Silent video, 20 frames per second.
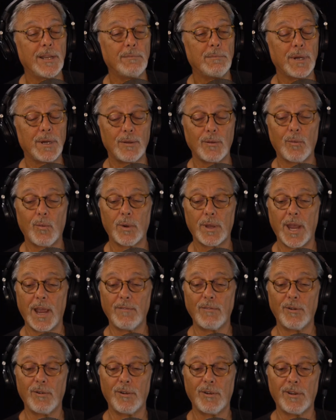But
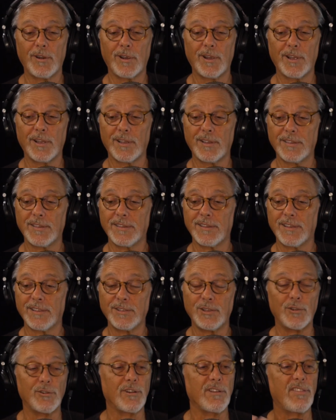whatever
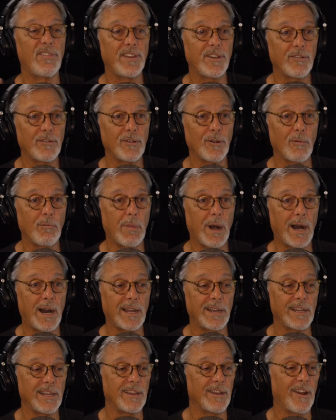your ethereal
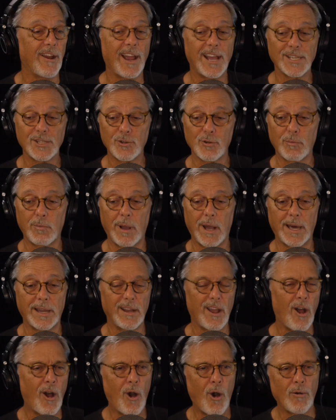body, your astral body,
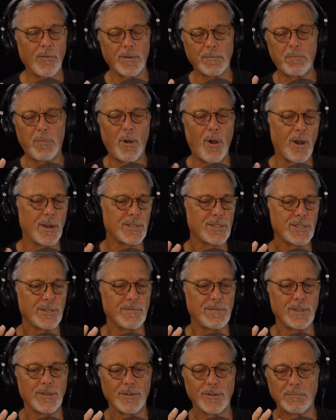all the parts
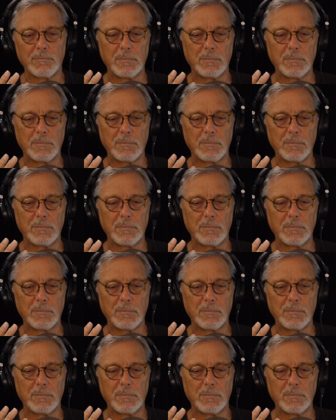of your